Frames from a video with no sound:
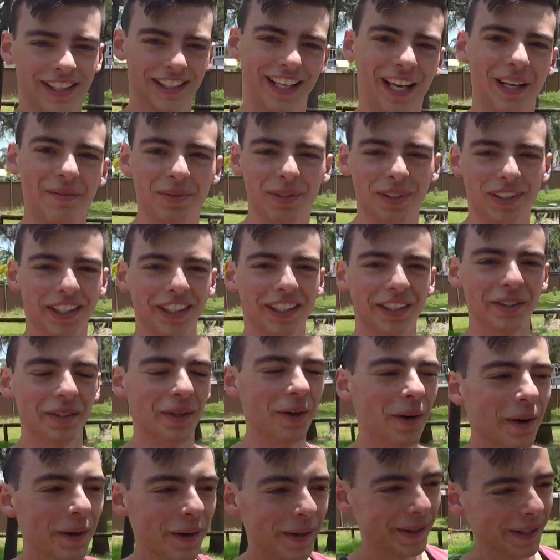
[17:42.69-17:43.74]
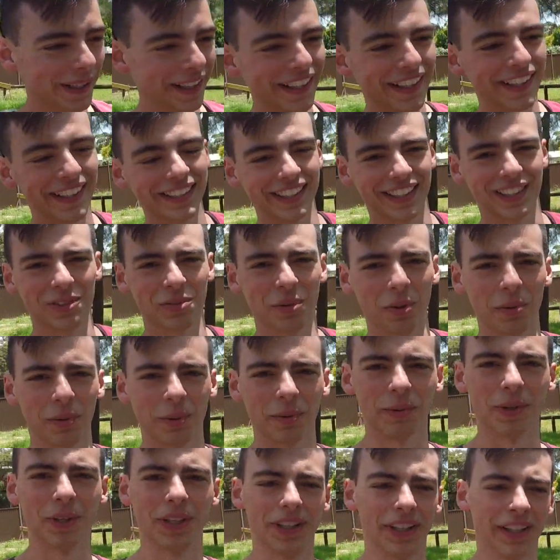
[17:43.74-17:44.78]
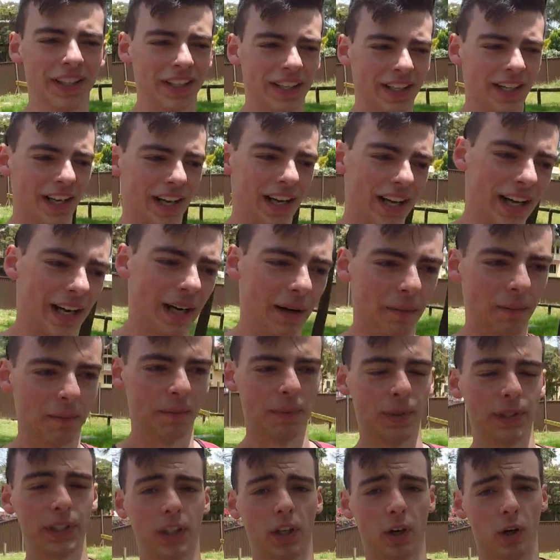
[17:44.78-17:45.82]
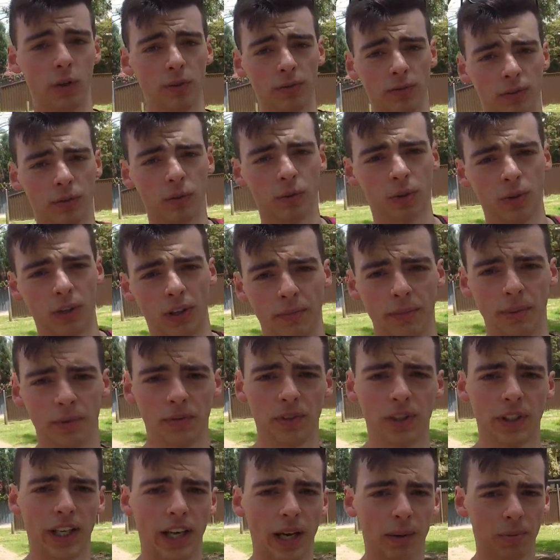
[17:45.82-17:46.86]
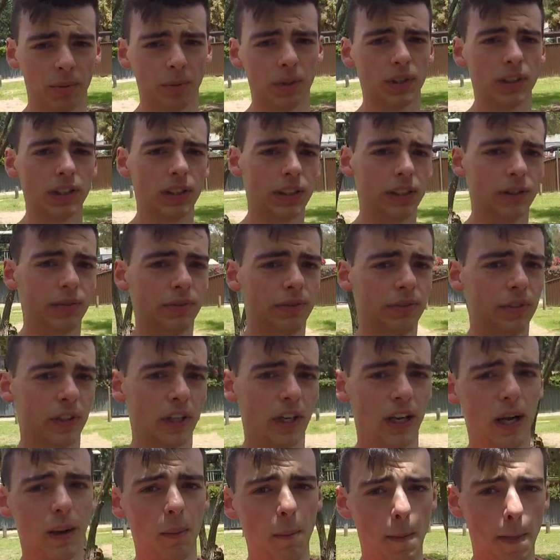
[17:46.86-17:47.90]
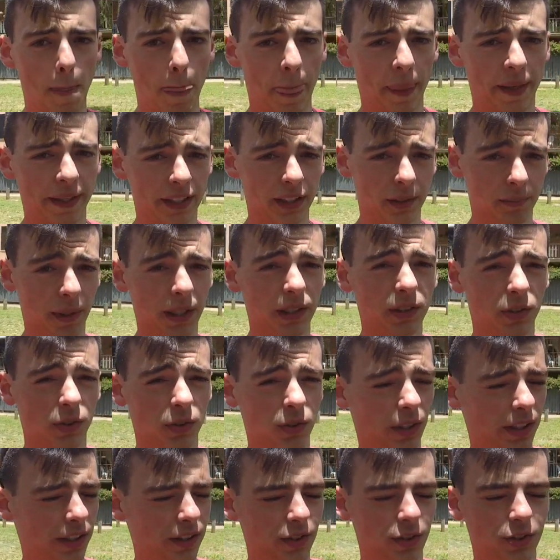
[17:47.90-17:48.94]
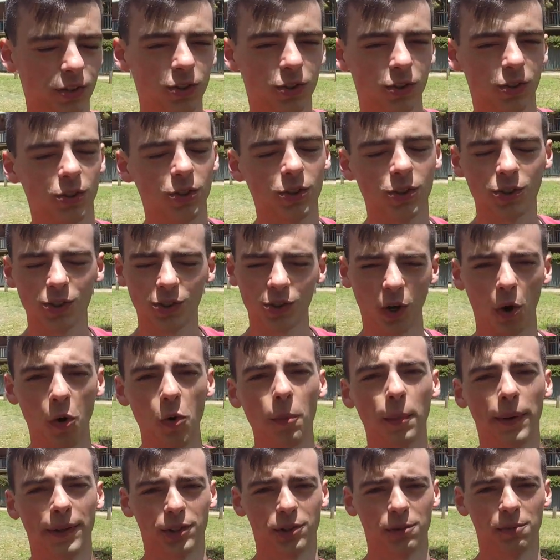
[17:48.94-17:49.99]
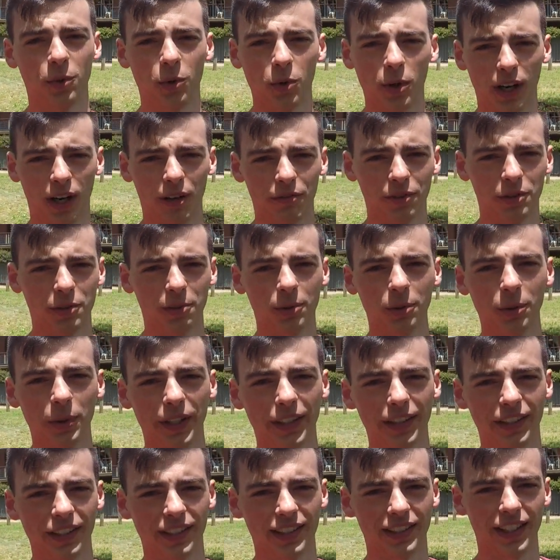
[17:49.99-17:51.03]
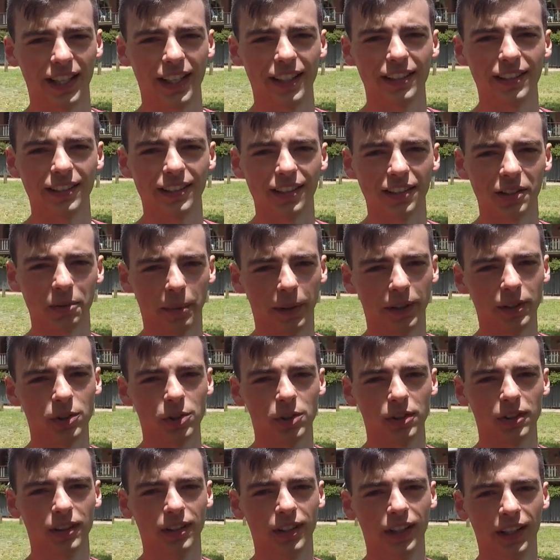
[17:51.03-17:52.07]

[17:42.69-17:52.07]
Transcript: keeps it legal, because that's what we want. But yeah, overall, I've been really happy with the lift. It's been like so much more comfortable than the standard suspension.